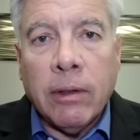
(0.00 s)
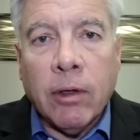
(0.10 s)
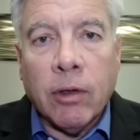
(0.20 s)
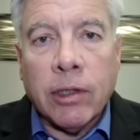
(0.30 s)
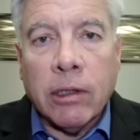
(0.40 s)

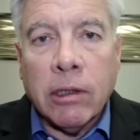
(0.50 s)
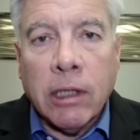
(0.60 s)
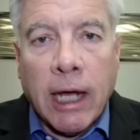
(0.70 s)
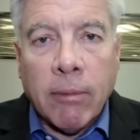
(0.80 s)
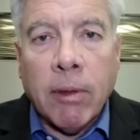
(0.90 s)
There's a
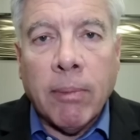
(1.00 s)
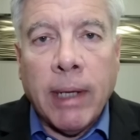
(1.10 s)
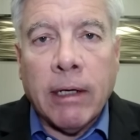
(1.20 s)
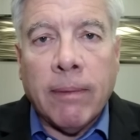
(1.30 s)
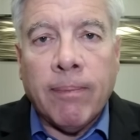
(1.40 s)
lot of
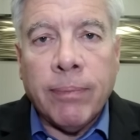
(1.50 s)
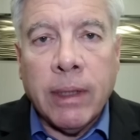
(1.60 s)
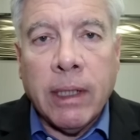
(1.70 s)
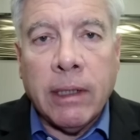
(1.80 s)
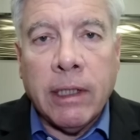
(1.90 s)
momentum
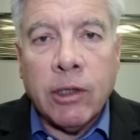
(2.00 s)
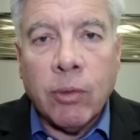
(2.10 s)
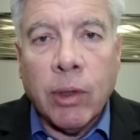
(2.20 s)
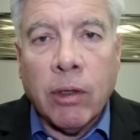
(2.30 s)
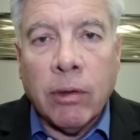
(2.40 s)
in
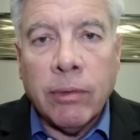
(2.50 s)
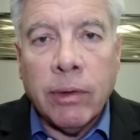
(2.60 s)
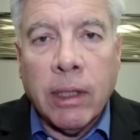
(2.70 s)
Israel